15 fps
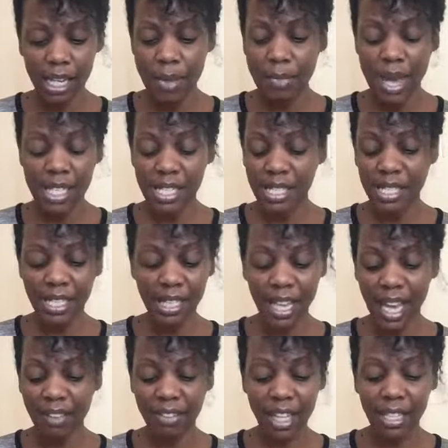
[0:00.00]
imagine the
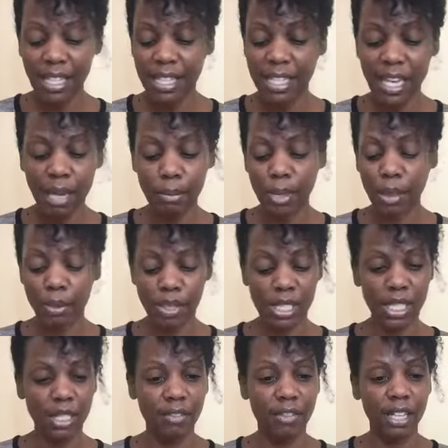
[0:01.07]
life that this young man
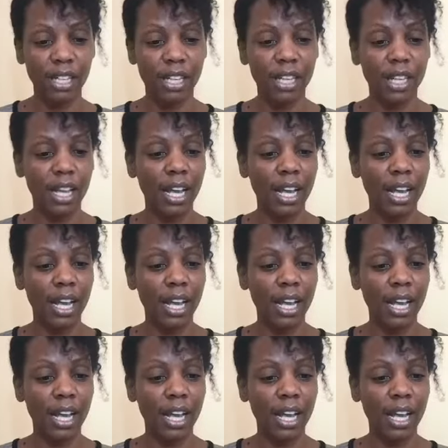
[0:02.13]
was living,